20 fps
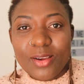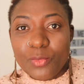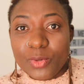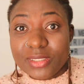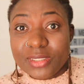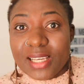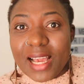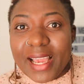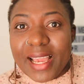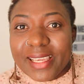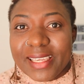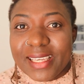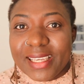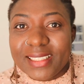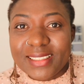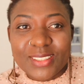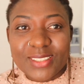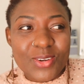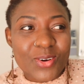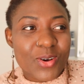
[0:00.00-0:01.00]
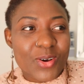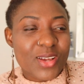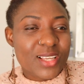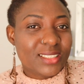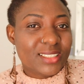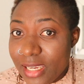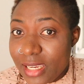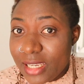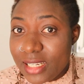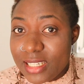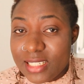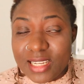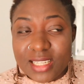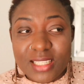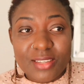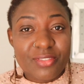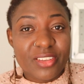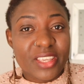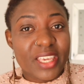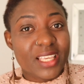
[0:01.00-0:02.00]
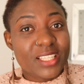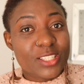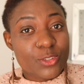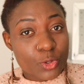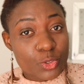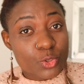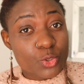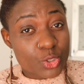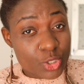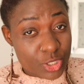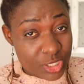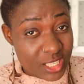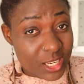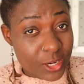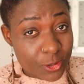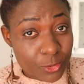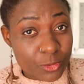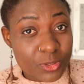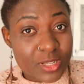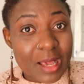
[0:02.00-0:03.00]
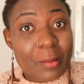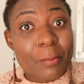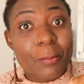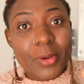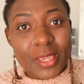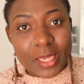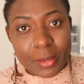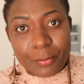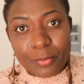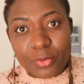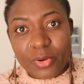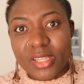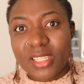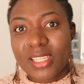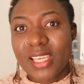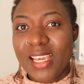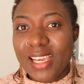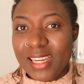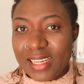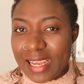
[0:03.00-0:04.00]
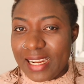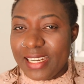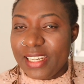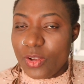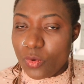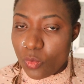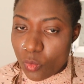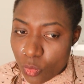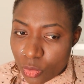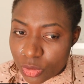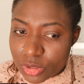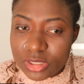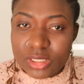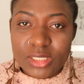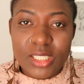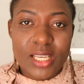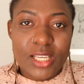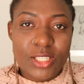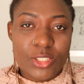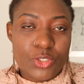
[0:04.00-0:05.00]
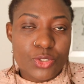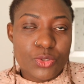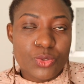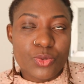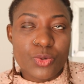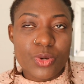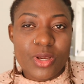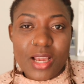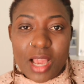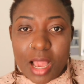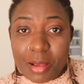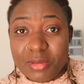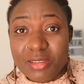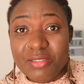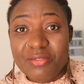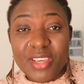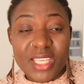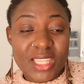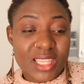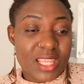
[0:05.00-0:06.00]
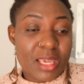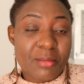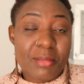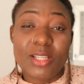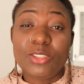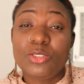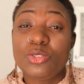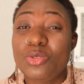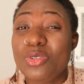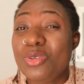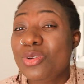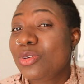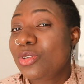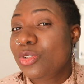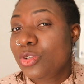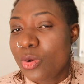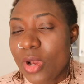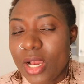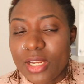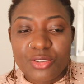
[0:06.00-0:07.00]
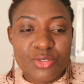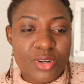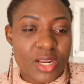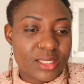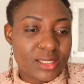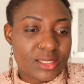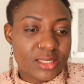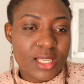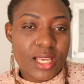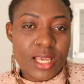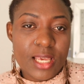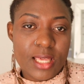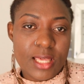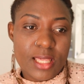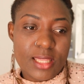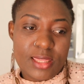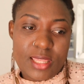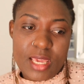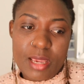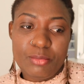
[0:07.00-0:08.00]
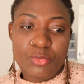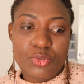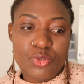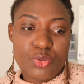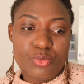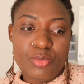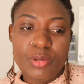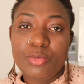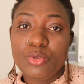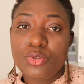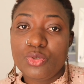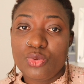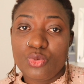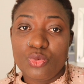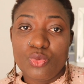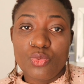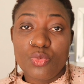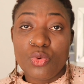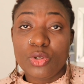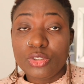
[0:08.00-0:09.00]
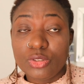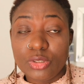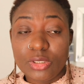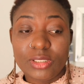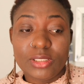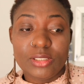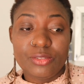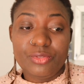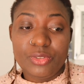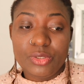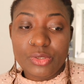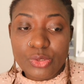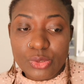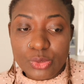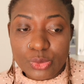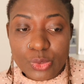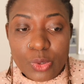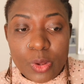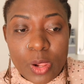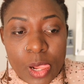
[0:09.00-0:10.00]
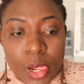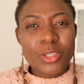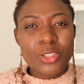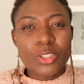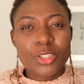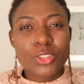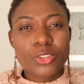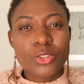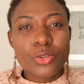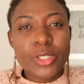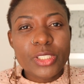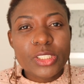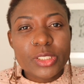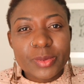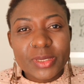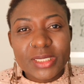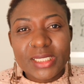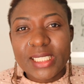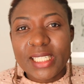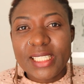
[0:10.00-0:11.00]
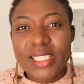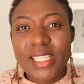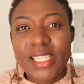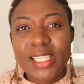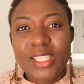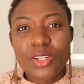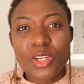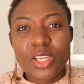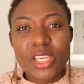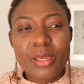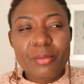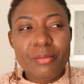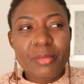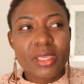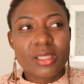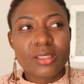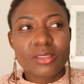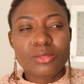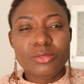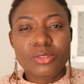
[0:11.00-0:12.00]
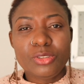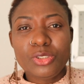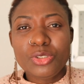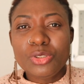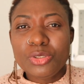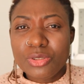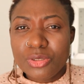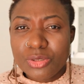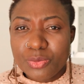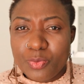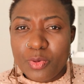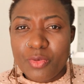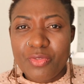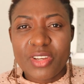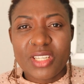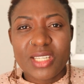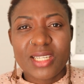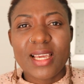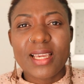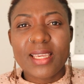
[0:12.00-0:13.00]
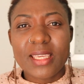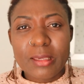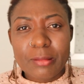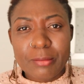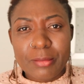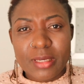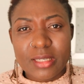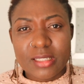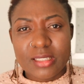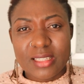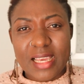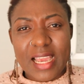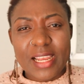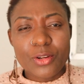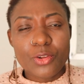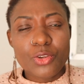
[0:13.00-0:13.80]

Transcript: with IELTS or English certificate, you want to just include that key point that they want to captivate them and to, attract them to be able to want to interview you. When you're going to be sending your email, use professional emails. I